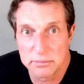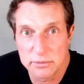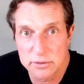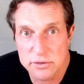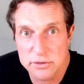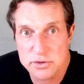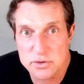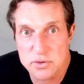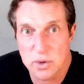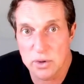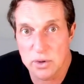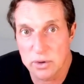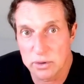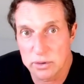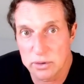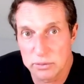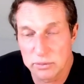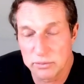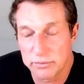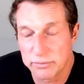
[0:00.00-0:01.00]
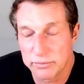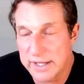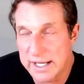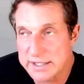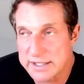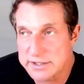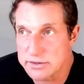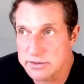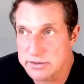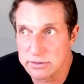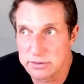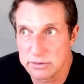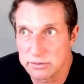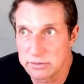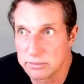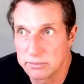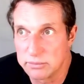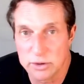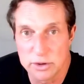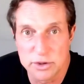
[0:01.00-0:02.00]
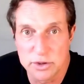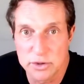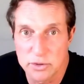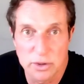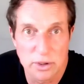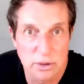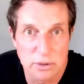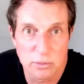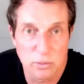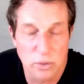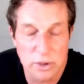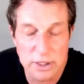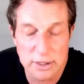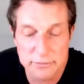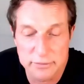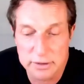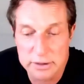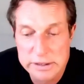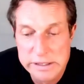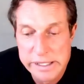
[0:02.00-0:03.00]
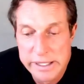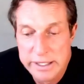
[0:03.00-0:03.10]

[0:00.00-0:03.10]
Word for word: little stronger, a little faster, a little more enduring, whatever.